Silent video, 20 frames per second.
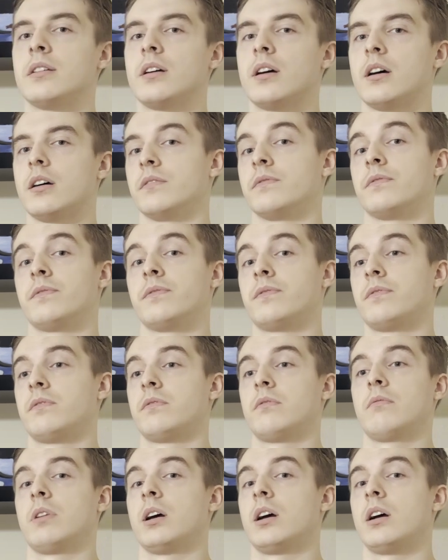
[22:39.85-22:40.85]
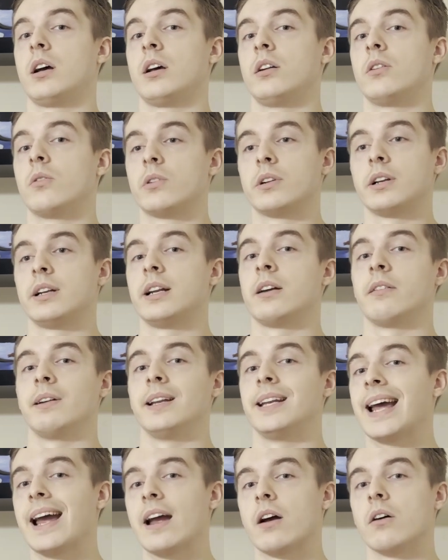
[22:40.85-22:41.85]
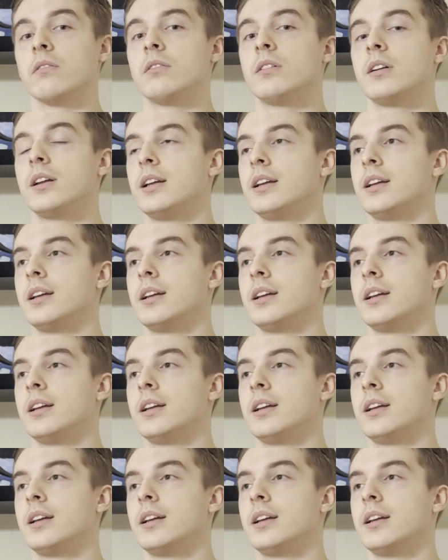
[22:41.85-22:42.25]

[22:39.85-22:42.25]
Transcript: of an ordinary noun,